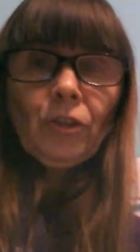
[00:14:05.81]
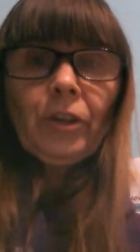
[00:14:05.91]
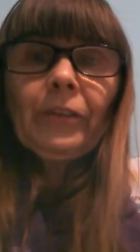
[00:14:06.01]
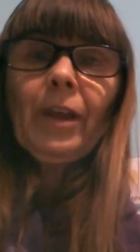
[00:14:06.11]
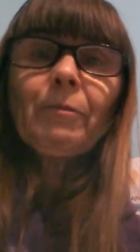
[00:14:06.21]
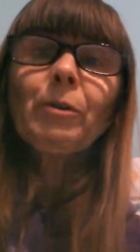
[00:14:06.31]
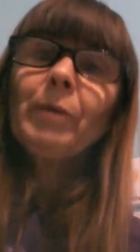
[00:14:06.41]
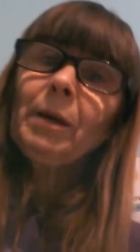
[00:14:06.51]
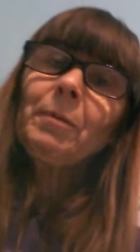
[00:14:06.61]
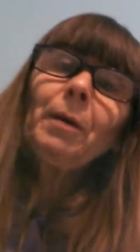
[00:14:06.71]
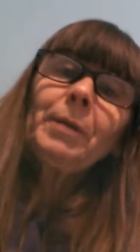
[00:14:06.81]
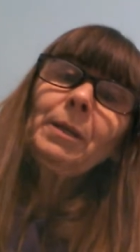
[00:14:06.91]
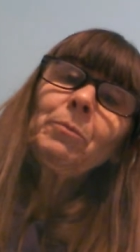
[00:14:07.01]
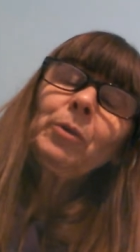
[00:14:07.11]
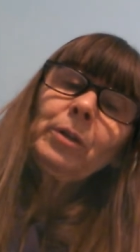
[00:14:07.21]
She doesn't have her grandmom
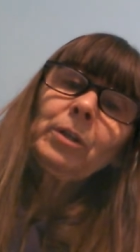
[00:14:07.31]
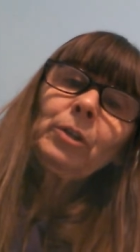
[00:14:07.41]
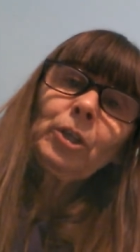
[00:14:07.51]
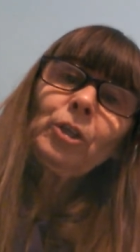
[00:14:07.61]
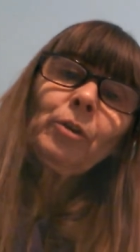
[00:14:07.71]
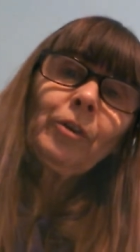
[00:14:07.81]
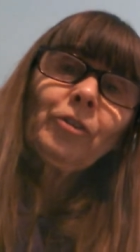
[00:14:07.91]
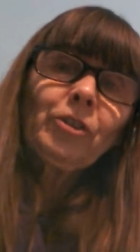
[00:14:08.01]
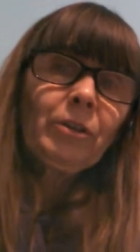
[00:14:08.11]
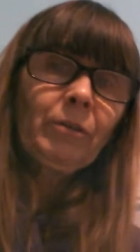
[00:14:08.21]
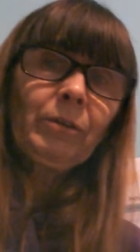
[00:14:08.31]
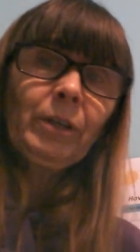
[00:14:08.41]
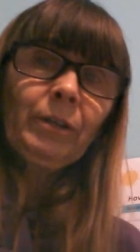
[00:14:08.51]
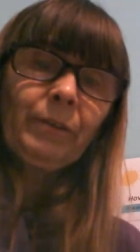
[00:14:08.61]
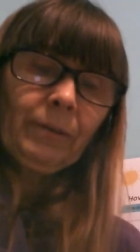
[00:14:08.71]
anymore encouraging her
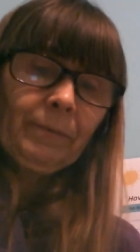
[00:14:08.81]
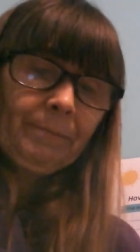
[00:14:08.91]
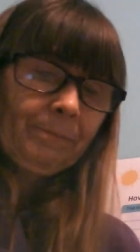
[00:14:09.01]
either.